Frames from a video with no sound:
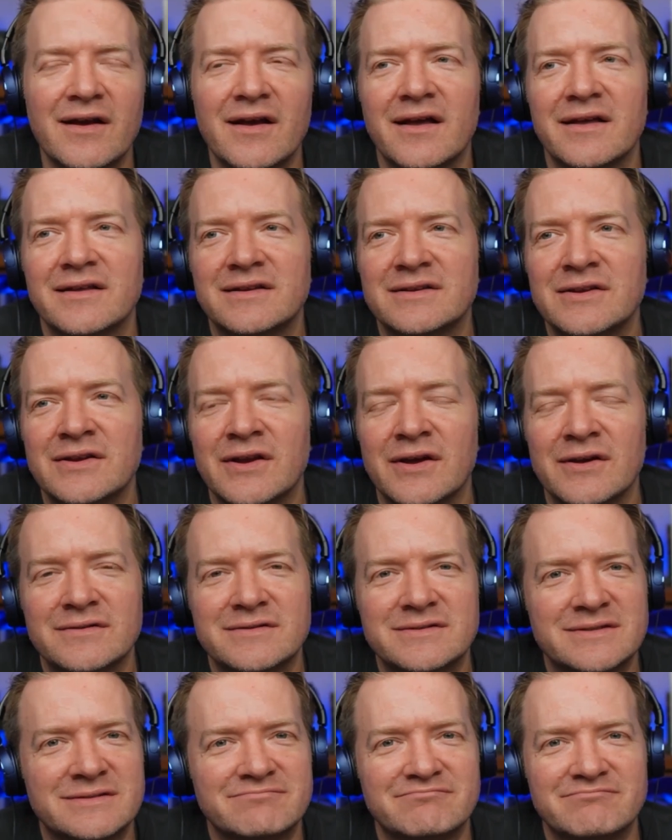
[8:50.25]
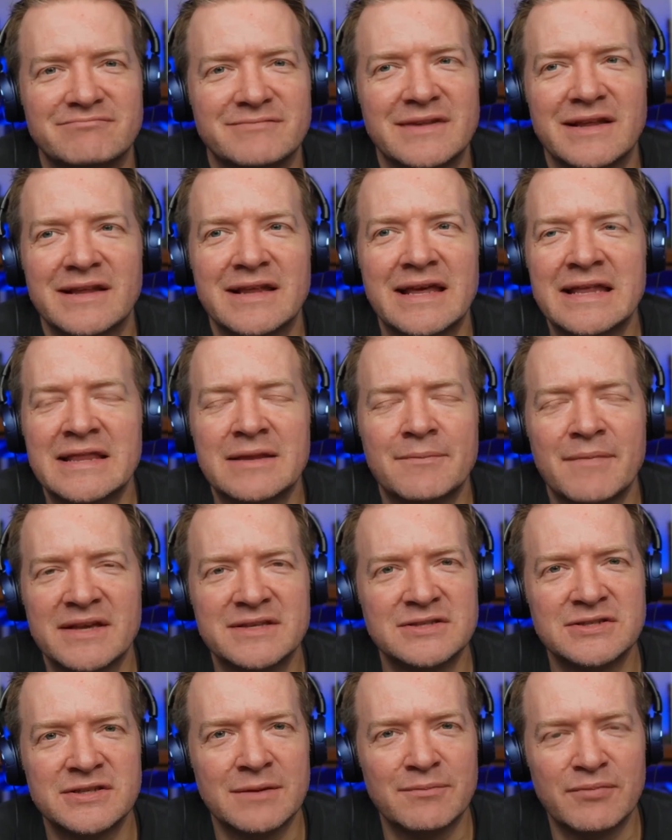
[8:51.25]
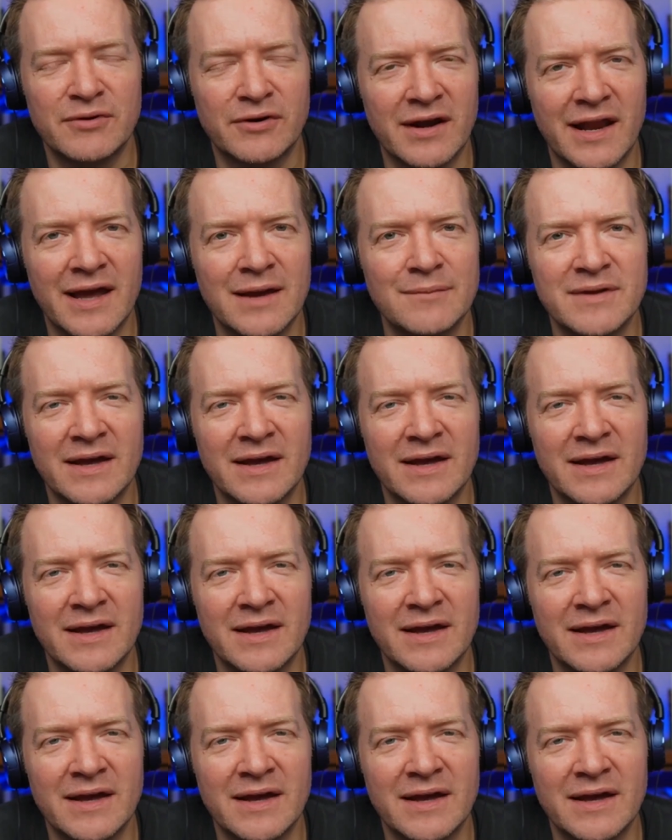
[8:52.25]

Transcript: you know, in the message they proclaimed.